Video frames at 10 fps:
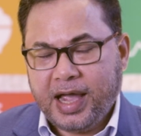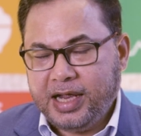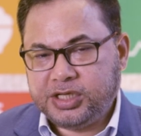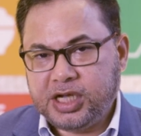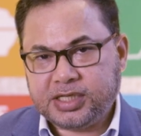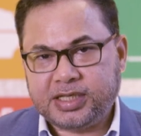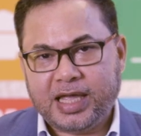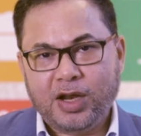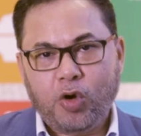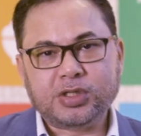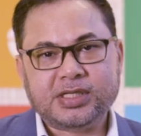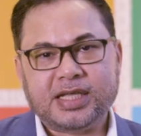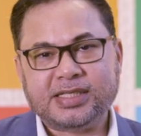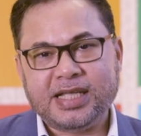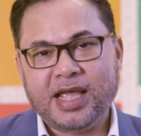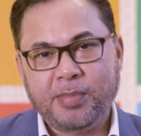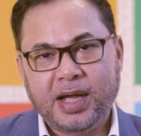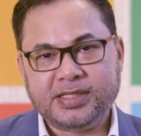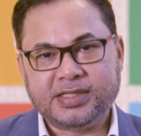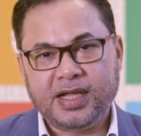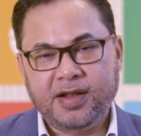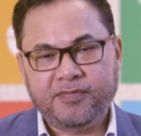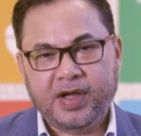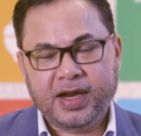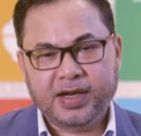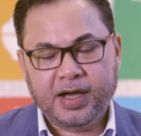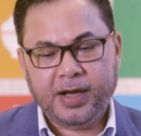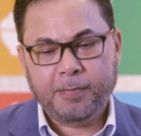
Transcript: It just cannot sustain by itself, and